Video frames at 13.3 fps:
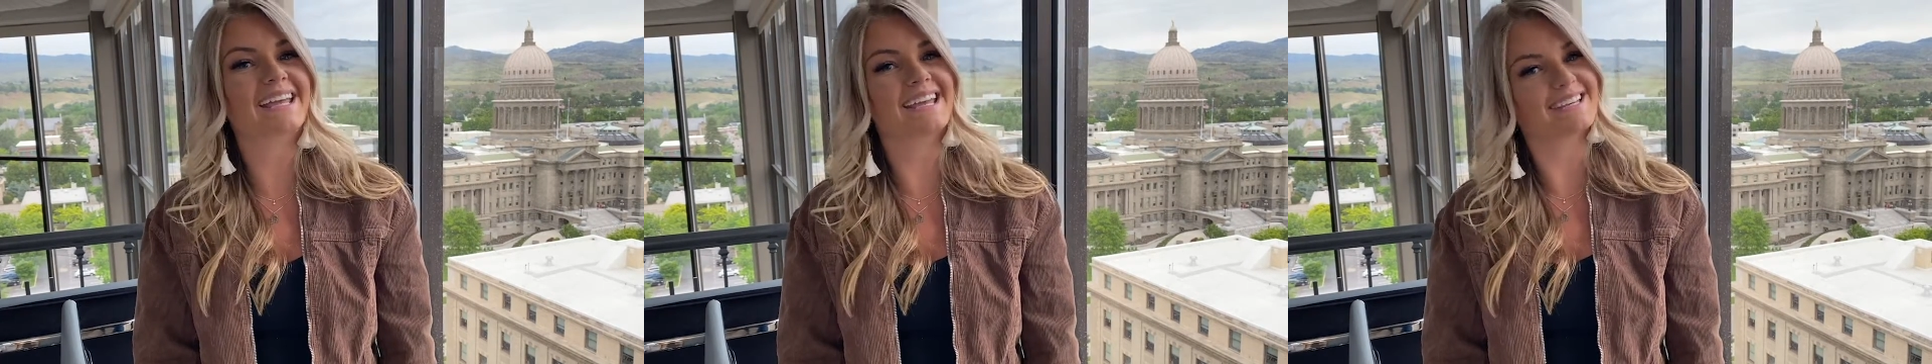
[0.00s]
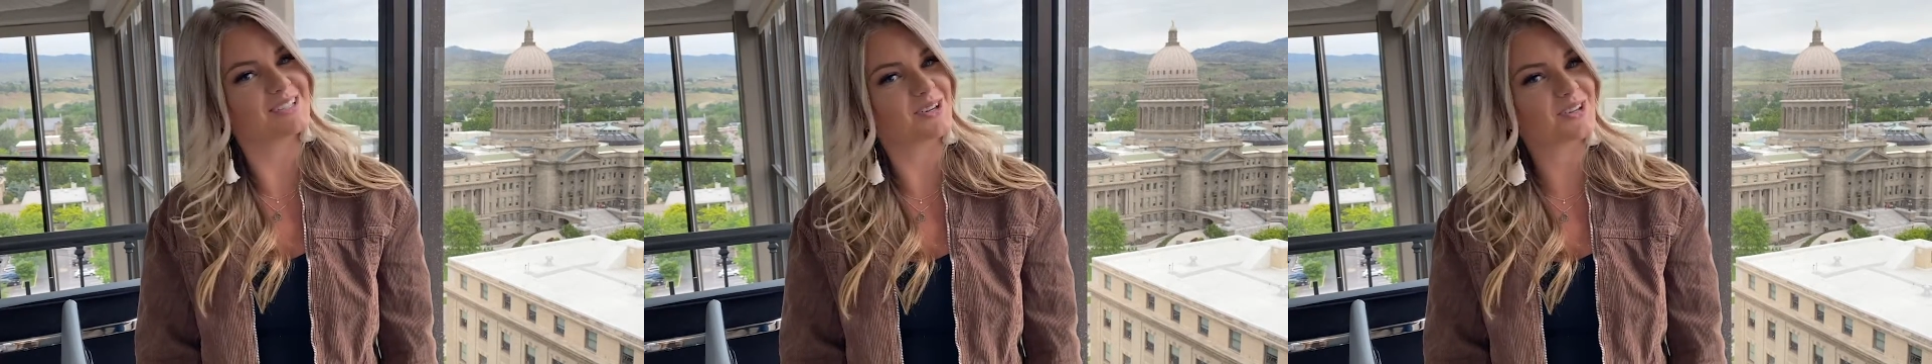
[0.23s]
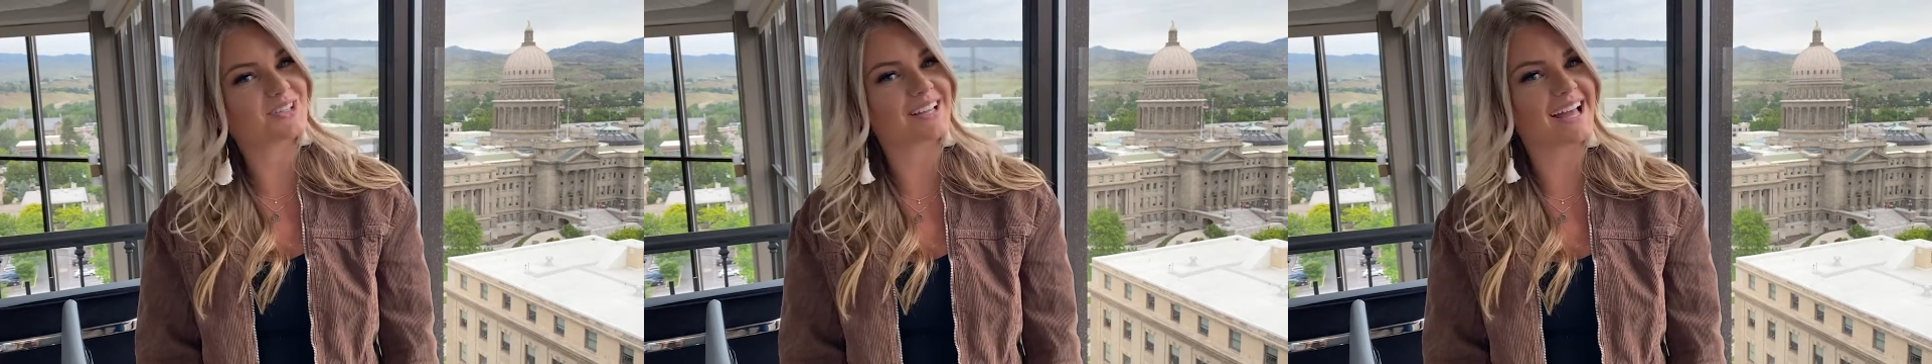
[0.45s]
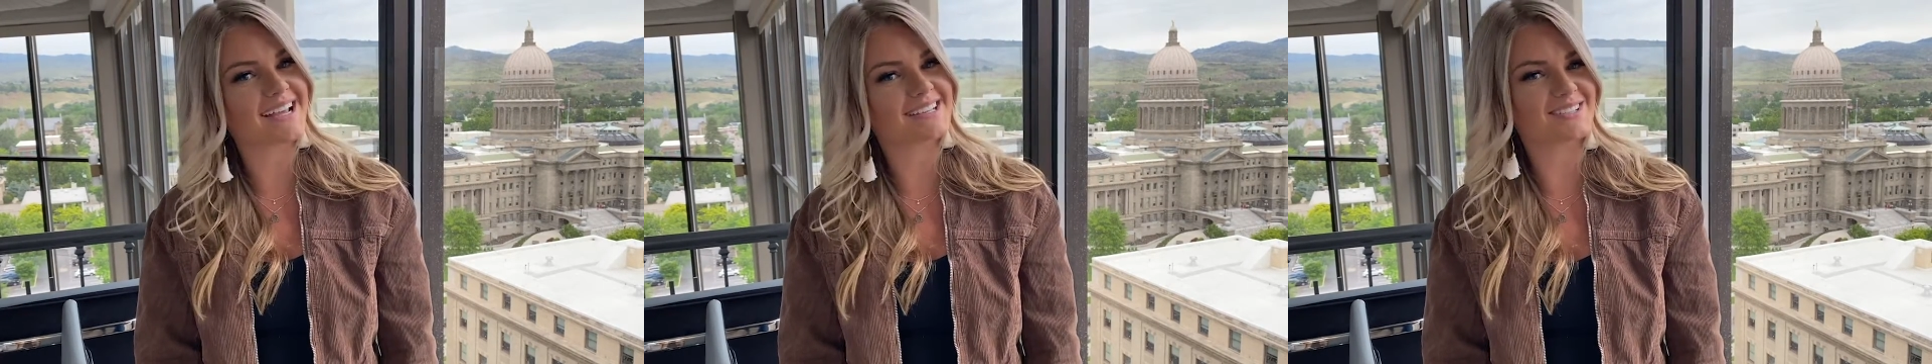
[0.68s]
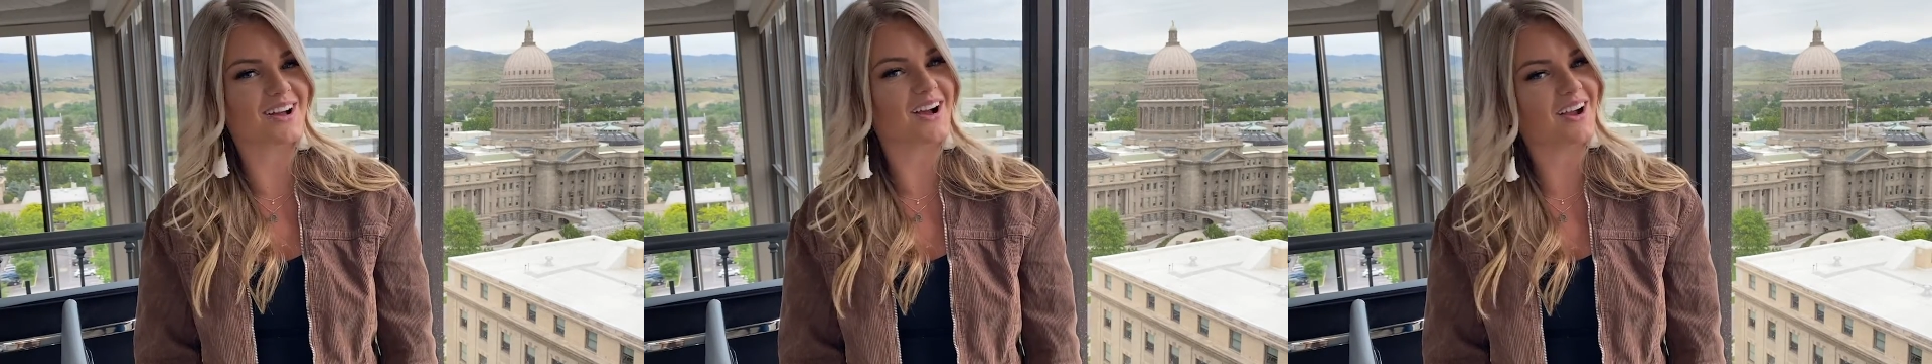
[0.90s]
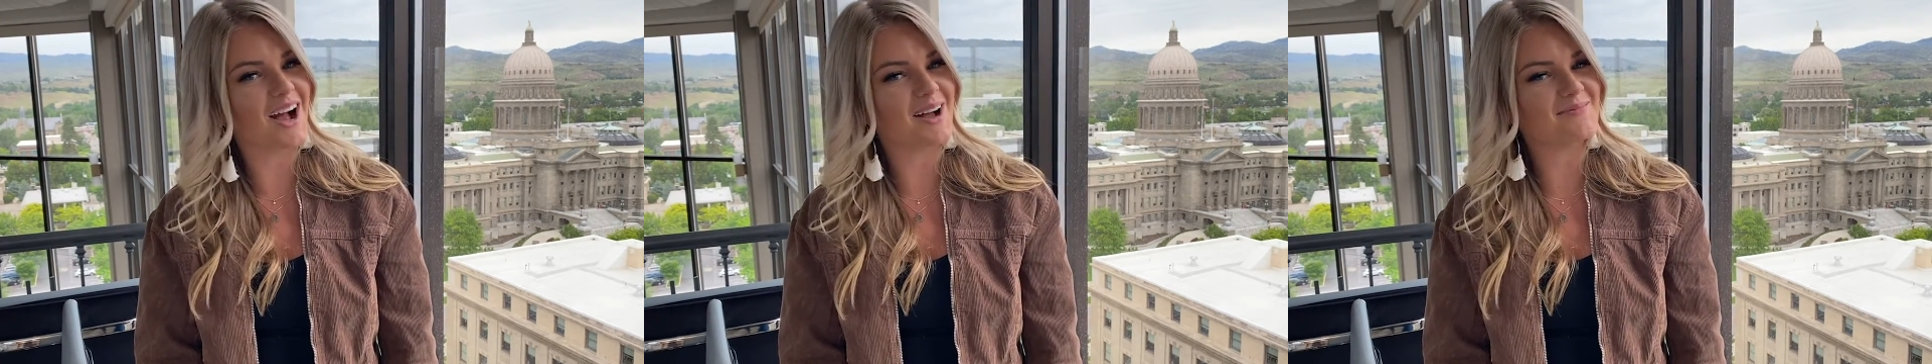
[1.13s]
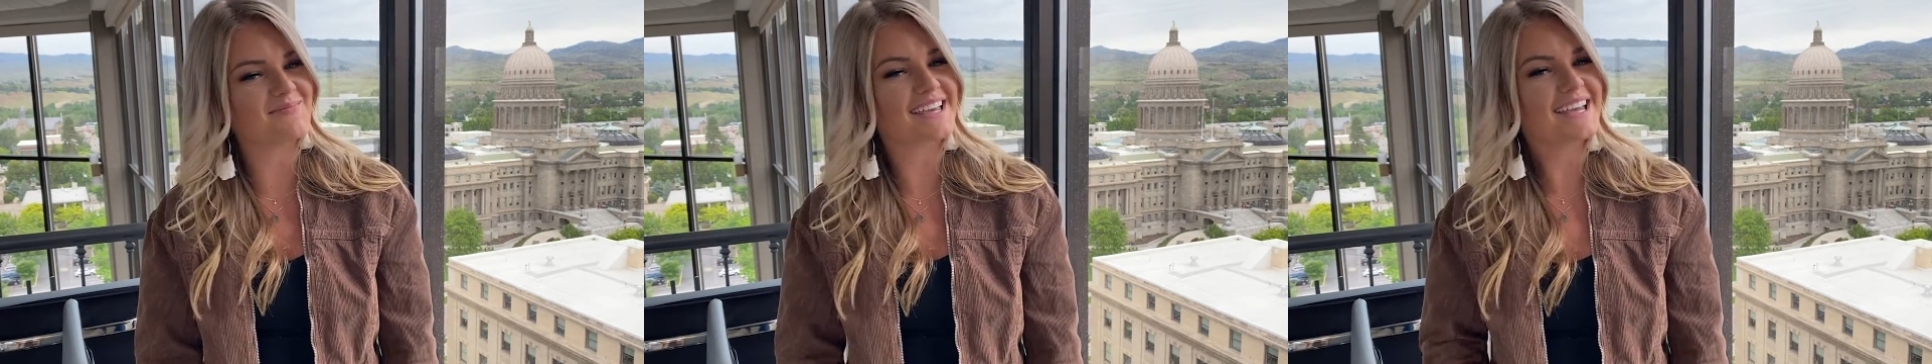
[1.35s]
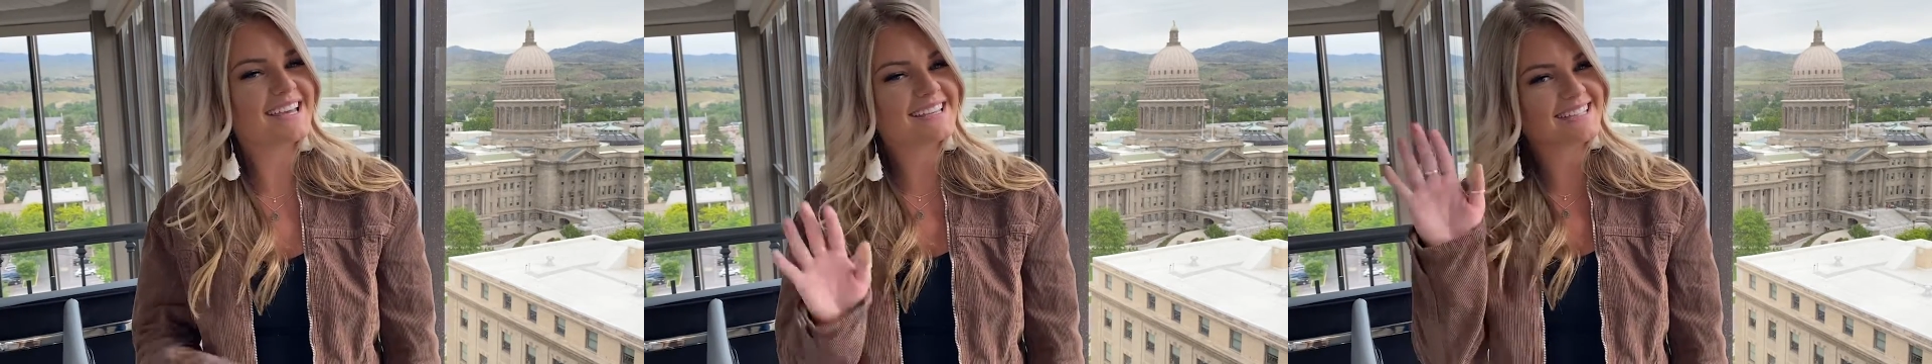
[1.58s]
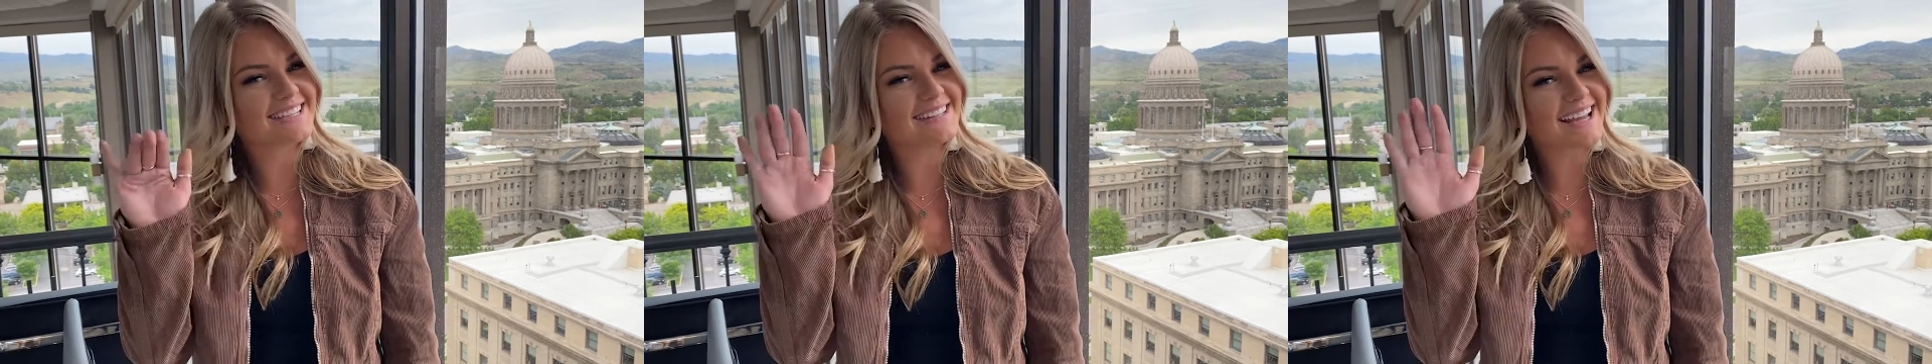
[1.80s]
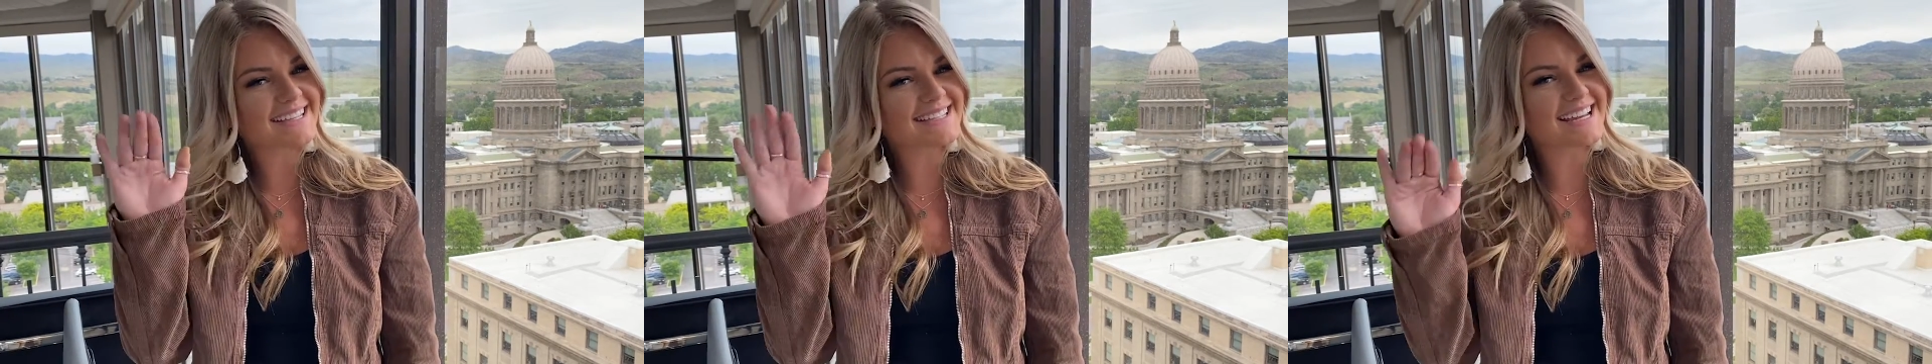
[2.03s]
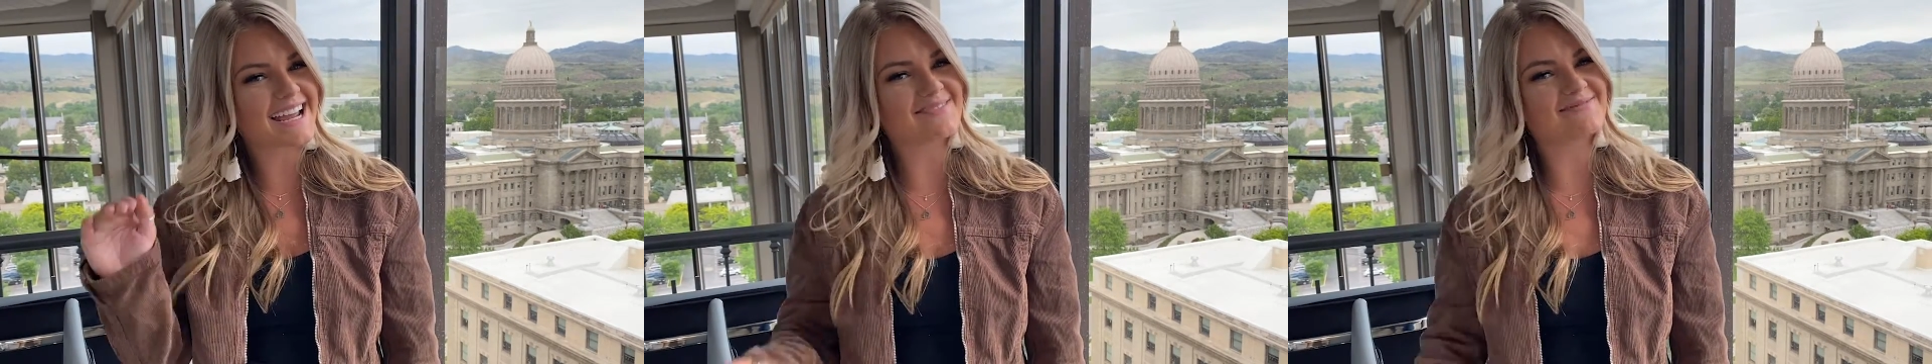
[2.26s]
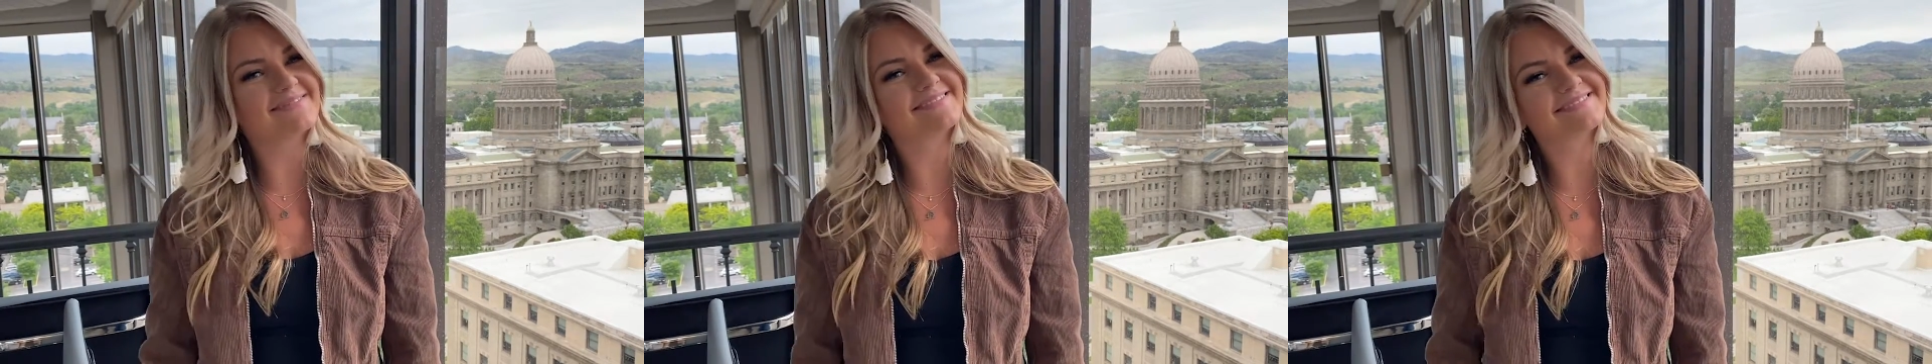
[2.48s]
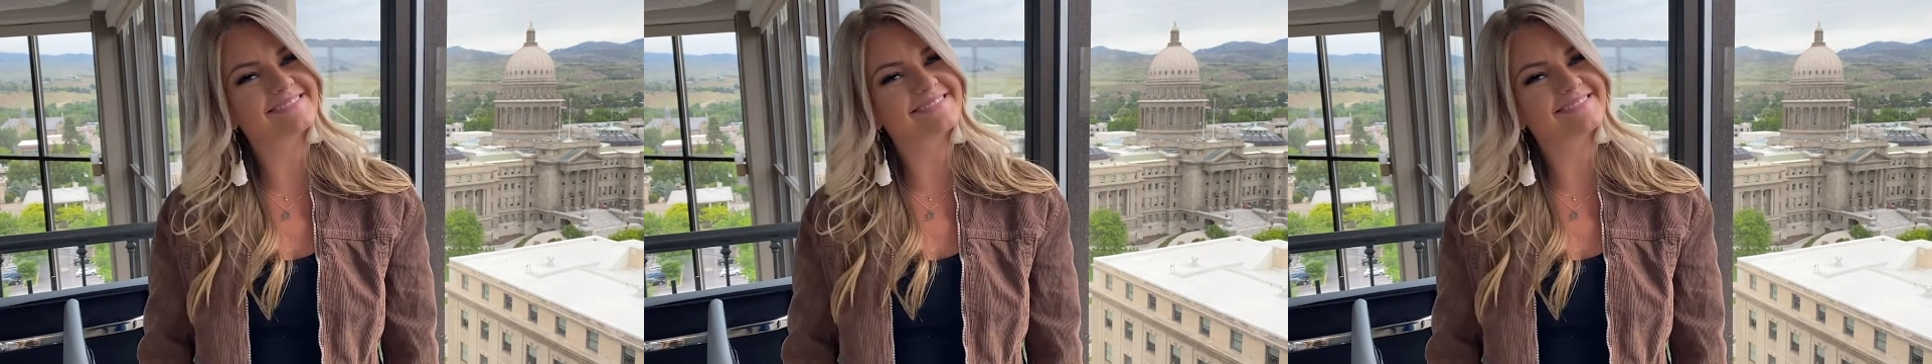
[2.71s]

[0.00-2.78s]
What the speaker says: getsocialized.com. See you next time.